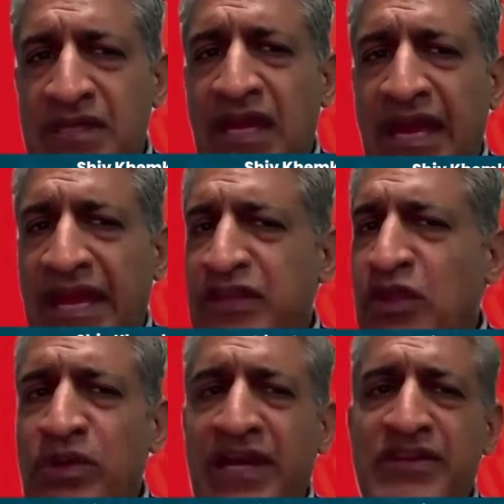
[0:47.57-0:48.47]
And no
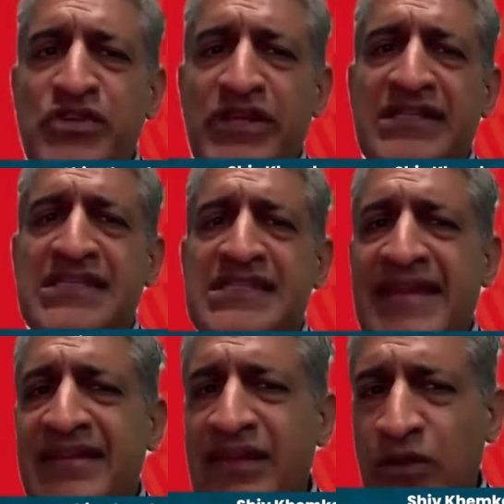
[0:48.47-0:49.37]
country can stand
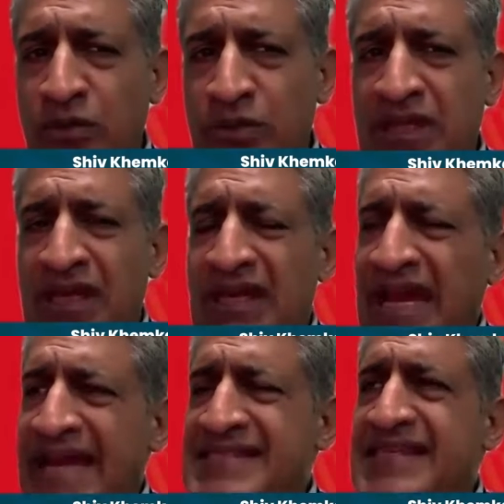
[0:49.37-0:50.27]
alone,
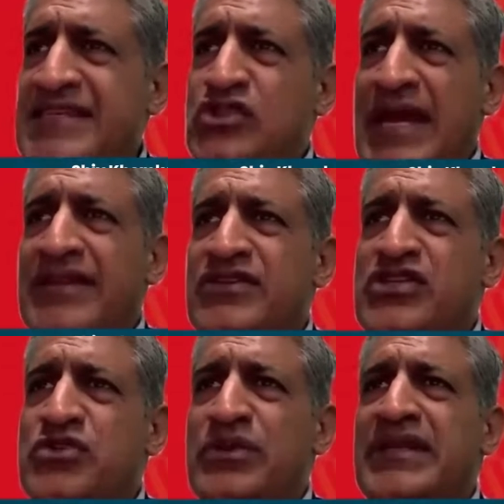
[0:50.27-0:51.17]
as these
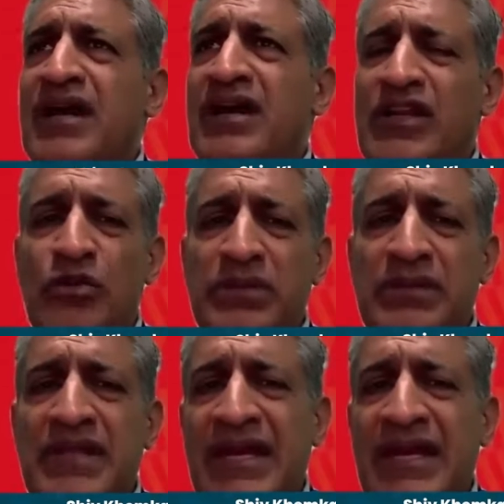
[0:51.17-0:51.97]
challenges really are global.